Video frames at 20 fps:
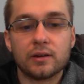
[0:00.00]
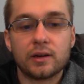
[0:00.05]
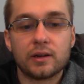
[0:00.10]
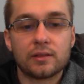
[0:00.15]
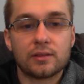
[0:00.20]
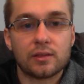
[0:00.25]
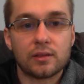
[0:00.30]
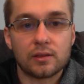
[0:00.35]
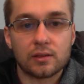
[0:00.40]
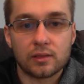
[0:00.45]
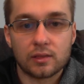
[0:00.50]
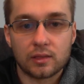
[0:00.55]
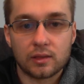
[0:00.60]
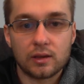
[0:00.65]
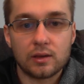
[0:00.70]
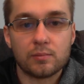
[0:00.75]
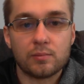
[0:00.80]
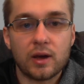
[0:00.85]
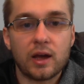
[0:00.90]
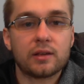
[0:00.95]
It is
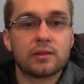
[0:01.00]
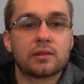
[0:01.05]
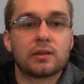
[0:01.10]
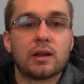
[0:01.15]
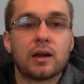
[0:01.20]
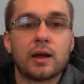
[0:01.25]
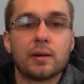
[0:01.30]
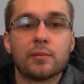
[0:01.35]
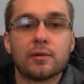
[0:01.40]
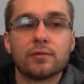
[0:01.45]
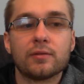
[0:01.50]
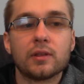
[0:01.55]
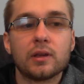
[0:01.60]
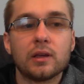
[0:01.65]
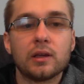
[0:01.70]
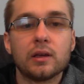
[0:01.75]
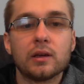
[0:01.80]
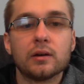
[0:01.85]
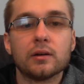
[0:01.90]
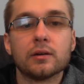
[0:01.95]
the best time of the
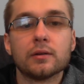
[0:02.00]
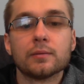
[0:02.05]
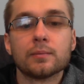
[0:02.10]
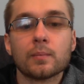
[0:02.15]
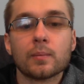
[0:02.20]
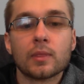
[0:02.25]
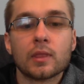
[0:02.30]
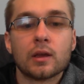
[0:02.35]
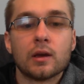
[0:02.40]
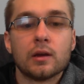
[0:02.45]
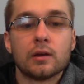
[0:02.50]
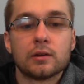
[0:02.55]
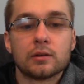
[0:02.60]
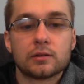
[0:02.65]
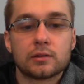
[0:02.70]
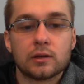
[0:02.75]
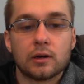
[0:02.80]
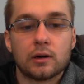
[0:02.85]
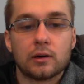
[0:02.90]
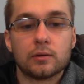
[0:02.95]
year.
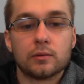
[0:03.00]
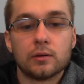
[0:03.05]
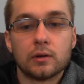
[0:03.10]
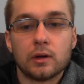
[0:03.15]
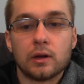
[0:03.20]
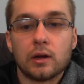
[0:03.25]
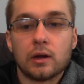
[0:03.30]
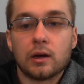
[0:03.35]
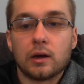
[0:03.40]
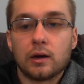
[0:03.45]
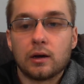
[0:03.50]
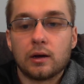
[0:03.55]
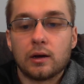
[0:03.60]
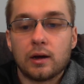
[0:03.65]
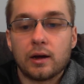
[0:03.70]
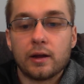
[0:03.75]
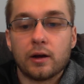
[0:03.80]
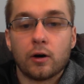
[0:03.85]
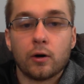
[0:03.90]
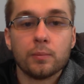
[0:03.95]
So
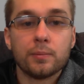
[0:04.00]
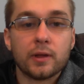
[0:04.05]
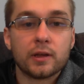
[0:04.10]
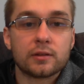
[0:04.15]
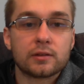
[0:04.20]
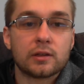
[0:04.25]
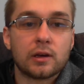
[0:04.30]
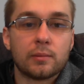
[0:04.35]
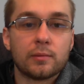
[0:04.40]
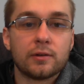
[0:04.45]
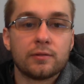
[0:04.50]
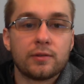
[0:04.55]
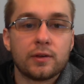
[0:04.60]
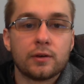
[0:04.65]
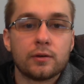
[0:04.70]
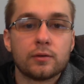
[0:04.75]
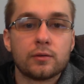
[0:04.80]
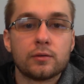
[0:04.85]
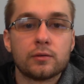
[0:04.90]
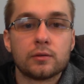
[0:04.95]
I hope that some of
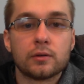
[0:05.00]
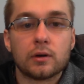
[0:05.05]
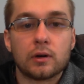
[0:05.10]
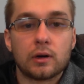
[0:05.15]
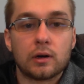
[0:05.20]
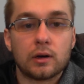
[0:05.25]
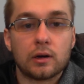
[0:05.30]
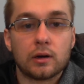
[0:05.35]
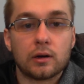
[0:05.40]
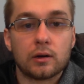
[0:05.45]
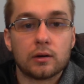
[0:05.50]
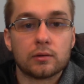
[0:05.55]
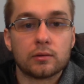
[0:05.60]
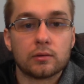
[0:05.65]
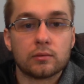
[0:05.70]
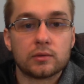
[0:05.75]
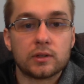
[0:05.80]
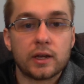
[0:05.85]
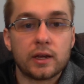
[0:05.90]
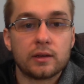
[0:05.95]
you
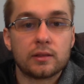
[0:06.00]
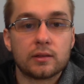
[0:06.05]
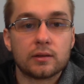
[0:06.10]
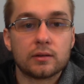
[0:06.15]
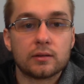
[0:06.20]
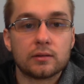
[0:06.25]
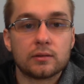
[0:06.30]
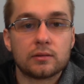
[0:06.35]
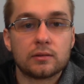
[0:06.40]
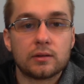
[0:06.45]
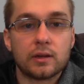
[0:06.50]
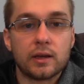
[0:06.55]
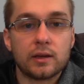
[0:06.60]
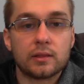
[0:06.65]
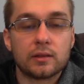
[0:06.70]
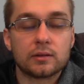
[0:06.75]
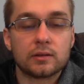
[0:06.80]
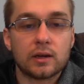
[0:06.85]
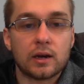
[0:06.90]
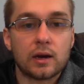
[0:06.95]
take
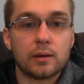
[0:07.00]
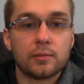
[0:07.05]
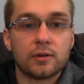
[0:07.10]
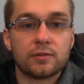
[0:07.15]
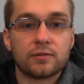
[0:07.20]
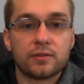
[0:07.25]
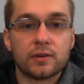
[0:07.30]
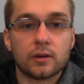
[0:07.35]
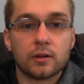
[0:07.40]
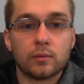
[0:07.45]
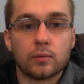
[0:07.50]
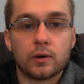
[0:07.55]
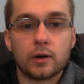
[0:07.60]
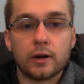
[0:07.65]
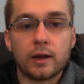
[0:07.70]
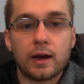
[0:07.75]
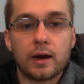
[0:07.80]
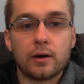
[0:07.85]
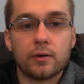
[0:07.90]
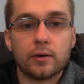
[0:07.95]
the time to fill
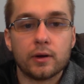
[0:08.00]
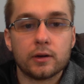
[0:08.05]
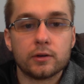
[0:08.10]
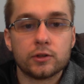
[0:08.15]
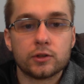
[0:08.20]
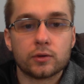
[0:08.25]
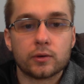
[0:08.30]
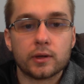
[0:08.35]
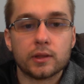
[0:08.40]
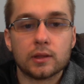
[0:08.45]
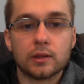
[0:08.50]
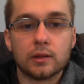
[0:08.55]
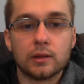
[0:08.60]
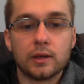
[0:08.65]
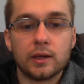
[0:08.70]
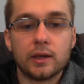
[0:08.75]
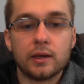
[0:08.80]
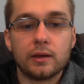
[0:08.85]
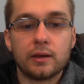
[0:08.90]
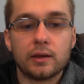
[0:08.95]
one out and join the
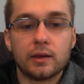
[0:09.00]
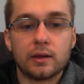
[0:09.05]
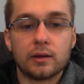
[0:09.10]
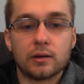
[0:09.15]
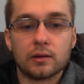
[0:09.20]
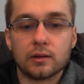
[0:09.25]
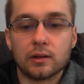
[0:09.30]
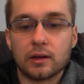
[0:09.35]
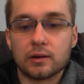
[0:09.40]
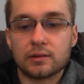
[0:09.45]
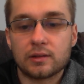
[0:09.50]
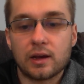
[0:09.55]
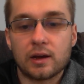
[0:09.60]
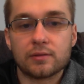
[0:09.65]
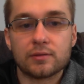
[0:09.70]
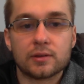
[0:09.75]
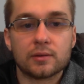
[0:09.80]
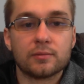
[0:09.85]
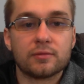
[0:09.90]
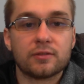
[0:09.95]
league. And let's
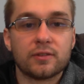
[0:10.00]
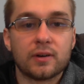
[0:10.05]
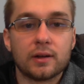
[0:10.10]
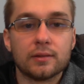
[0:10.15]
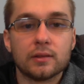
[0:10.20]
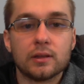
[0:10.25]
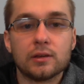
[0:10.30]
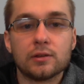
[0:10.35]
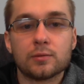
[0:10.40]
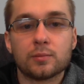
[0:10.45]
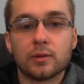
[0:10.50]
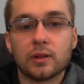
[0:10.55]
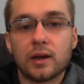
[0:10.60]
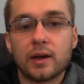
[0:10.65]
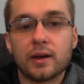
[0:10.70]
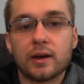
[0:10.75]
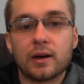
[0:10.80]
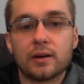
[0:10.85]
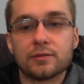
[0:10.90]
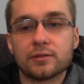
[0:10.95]
have some fun these
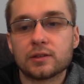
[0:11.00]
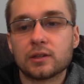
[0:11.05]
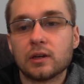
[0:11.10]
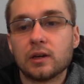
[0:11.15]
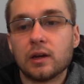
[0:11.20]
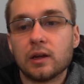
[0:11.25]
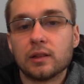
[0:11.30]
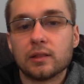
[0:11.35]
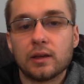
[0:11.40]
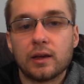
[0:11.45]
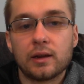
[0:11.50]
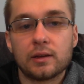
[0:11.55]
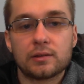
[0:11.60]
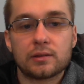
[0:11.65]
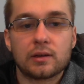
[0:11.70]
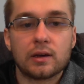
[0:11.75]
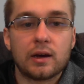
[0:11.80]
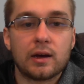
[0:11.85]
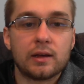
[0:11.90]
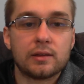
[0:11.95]
playoffs.
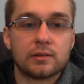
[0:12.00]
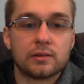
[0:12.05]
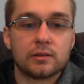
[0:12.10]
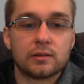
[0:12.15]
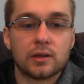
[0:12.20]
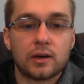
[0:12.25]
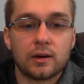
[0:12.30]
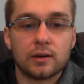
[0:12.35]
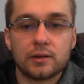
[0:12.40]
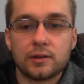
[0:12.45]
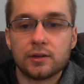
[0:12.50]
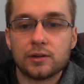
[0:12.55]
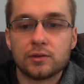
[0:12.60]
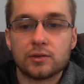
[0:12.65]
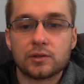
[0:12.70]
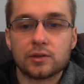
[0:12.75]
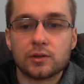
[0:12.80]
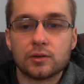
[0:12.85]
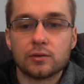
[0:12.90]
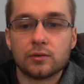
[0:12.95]
Thanks, guys, and talk to you
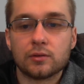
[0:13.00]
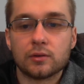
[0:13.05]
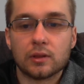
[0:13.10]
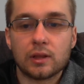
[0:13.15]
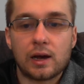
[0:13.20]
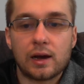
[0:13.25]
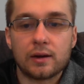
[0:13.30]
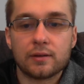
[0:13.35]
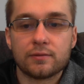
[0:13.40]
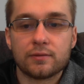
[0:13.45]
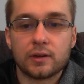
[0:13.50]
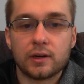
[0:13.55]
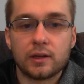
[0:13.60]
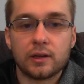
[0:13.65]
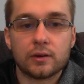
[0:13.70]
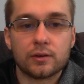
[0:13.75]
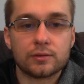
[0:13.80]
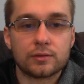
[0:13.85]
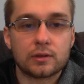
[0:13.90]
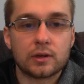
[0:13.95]
soon. A lot of
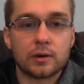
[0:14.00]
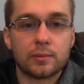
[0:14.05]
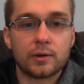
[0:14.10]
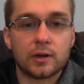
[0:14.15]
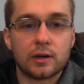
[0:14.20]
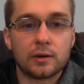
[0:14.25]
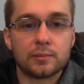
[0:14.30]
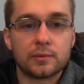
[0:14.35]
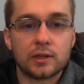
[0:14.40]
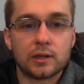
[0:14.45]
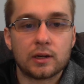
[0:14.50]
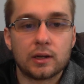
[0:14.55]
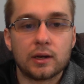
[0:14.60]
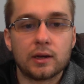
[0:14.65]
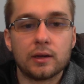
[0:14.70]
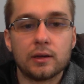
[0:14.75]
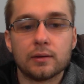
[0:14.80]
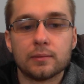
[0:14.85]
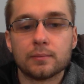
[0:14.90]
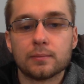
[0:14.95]
videos coming up
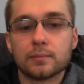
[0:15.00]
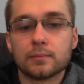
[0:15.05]
today.